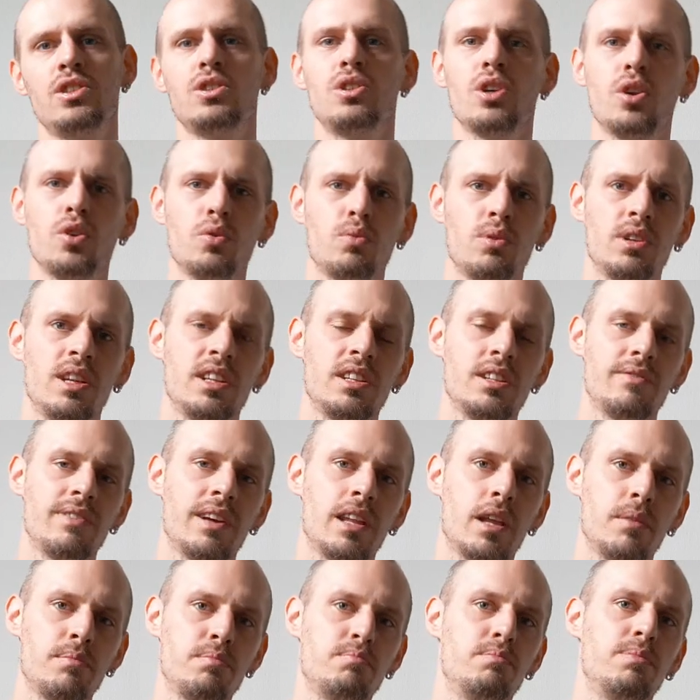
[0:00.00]
you don't want to
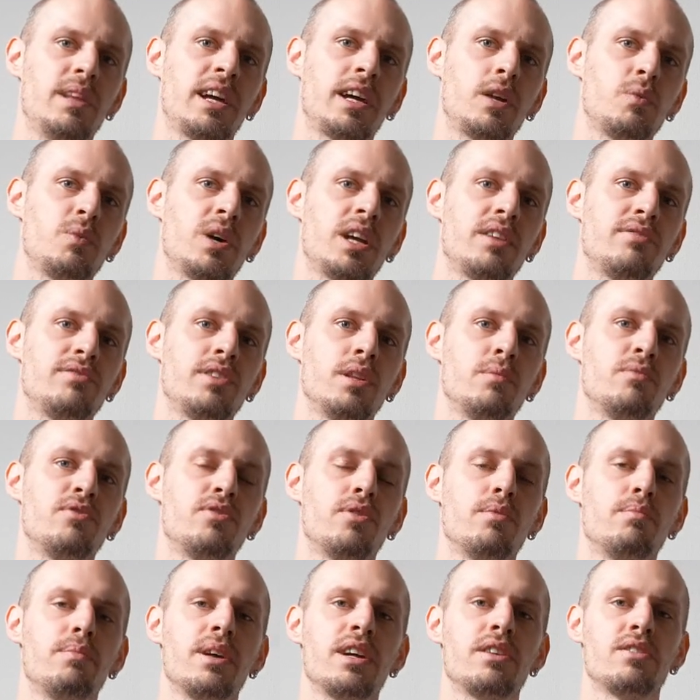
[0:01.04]
develop black and white film
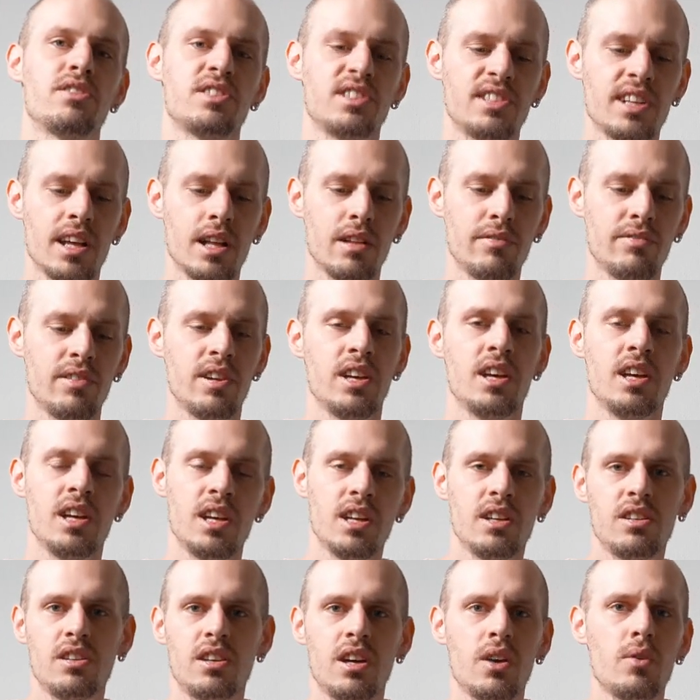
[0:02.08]
by yourself,
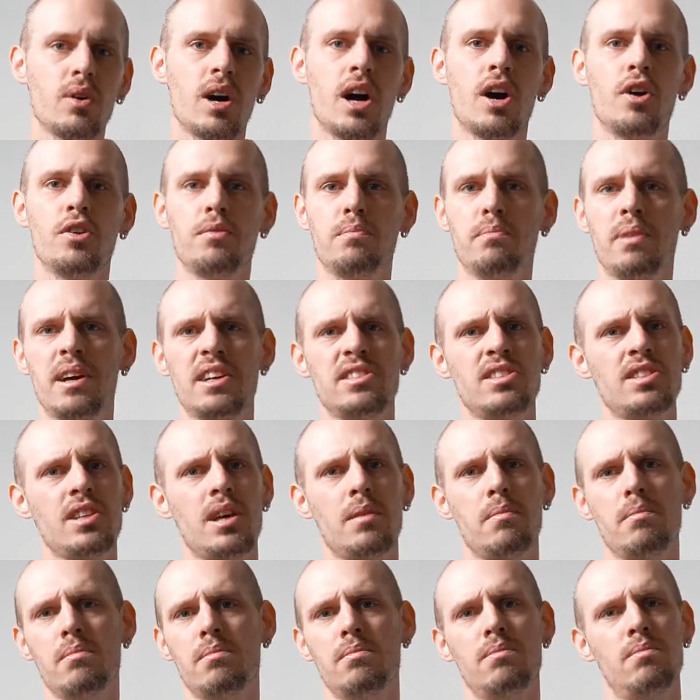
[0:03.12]
go out, buy
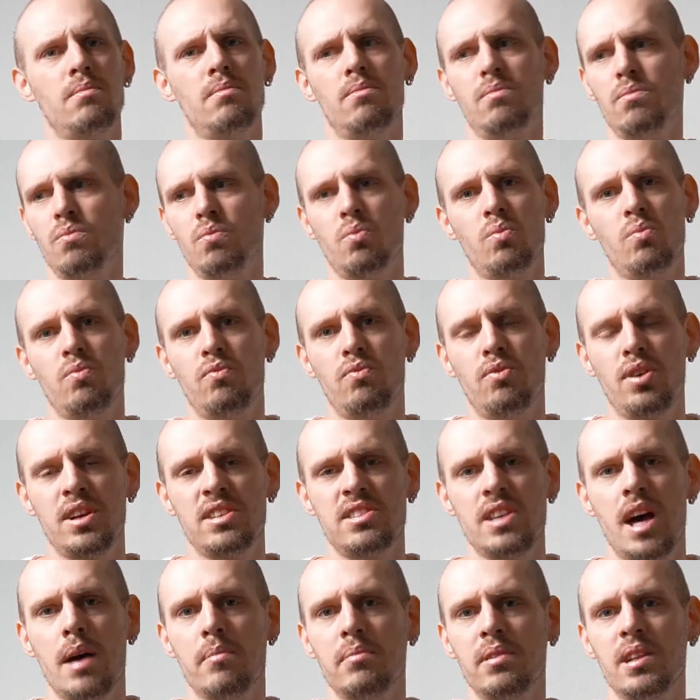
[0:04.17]
some, for
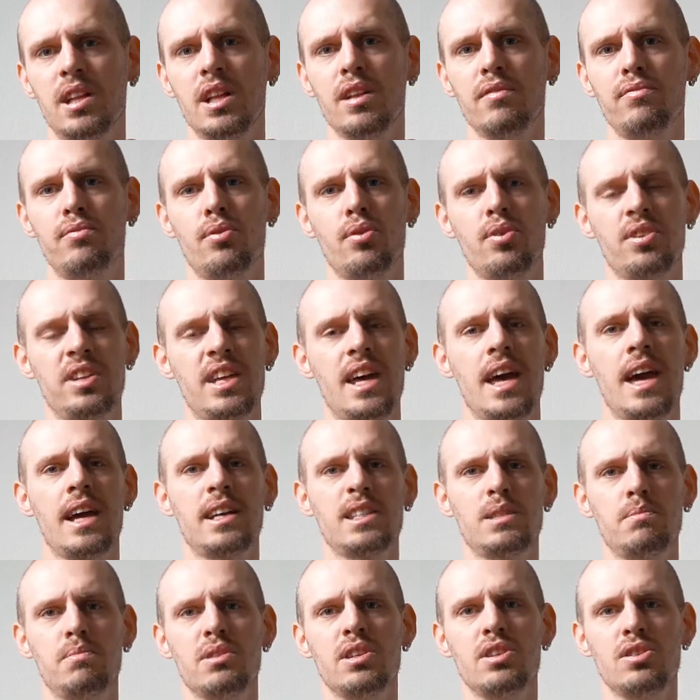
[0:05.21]
example, Ilford
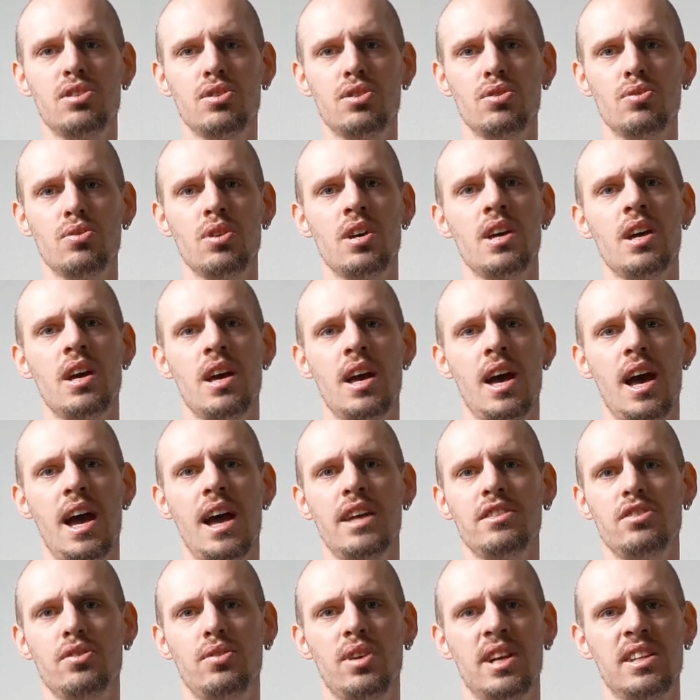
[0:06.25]
XP2,
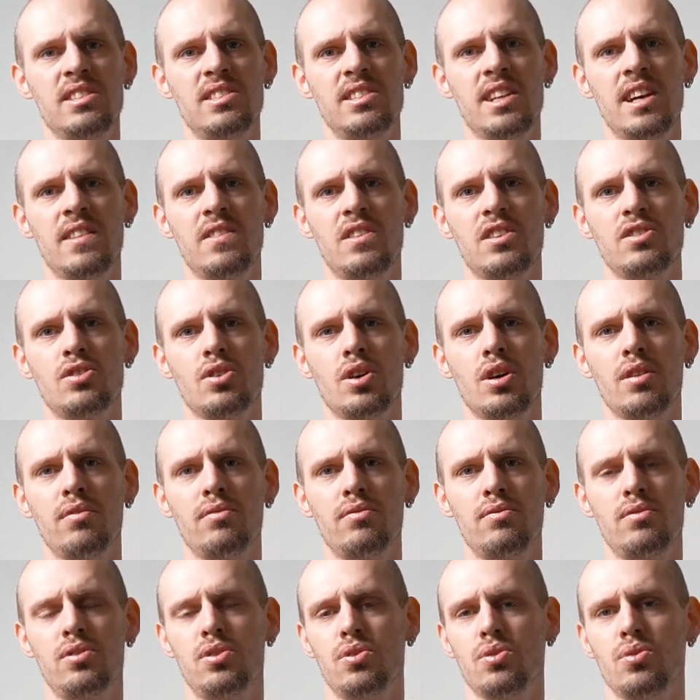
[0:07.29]
and you can send this
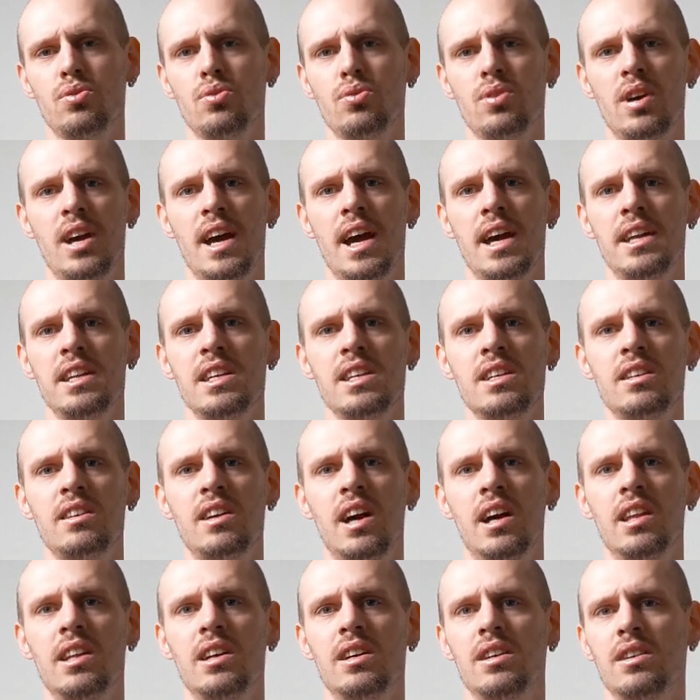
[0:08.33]
off to any
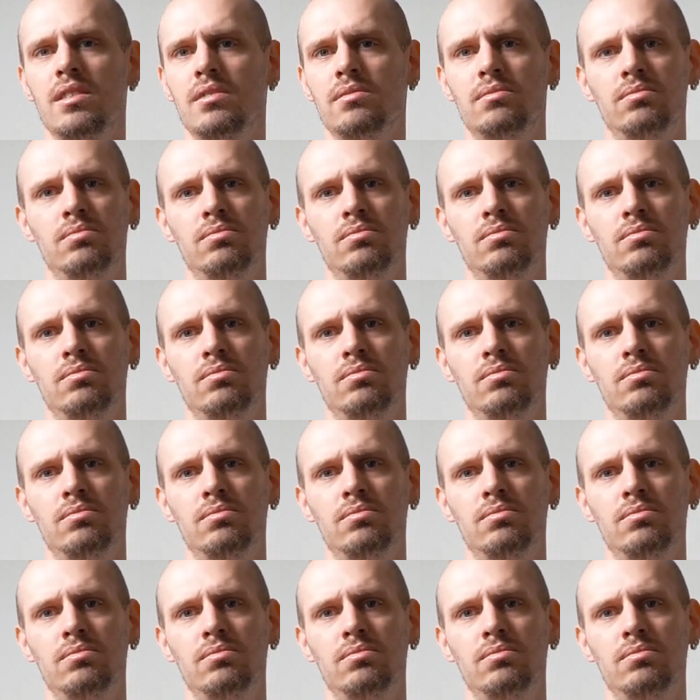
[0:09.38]
color